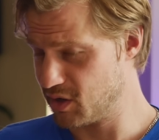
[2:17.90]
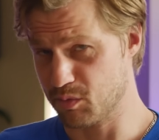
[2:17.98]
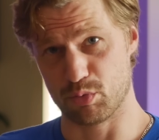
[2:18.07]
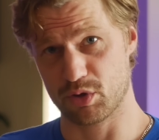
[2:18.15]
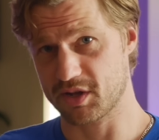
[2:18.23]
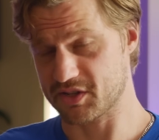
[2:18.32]

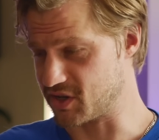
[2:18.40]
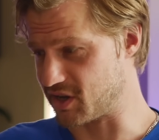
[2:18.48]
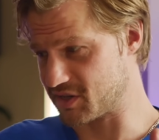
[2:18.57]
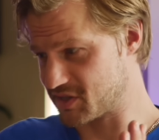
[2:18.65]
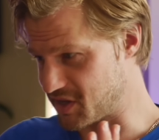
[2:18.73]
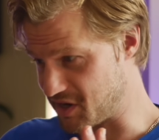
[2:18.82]
Brilliant's
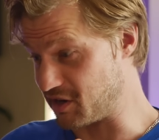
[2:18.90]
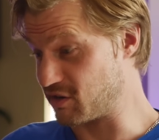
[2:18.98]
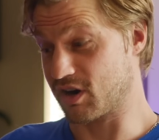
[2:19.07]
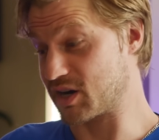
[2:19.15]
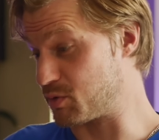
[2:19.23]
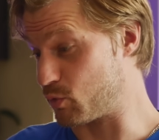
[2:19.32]
honestly an
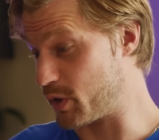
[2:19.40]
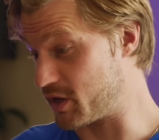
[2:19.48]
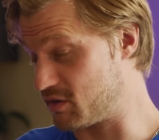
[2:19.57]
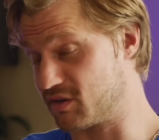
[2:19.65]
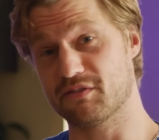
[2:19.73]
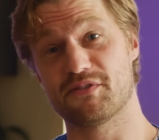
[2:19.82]
incredible way to
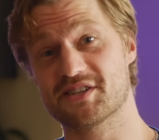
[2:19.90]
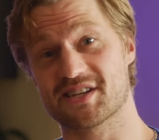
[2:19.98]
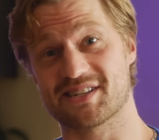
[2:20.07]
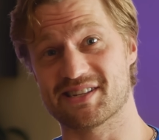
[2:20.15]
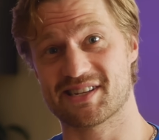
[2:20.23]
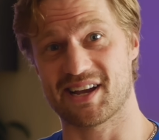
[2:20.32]
learn
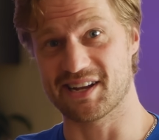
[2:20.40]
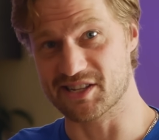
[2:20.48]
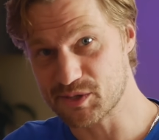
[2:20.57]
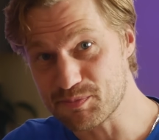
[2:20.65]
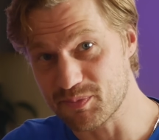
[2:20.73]
physics and science